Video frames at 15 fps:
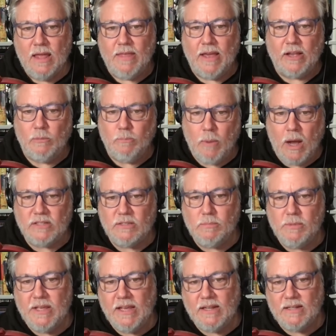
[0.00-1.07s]
that could
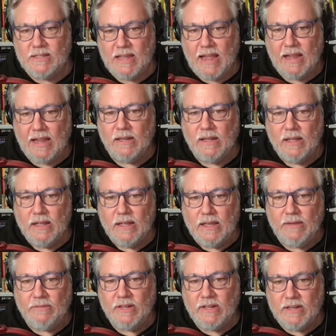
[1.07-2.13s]
possibly contain,
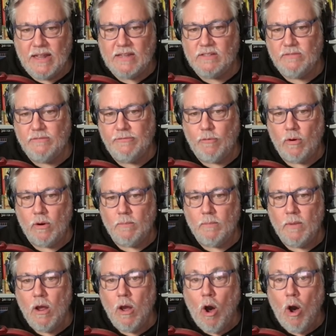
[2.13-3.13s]
even in nascent form,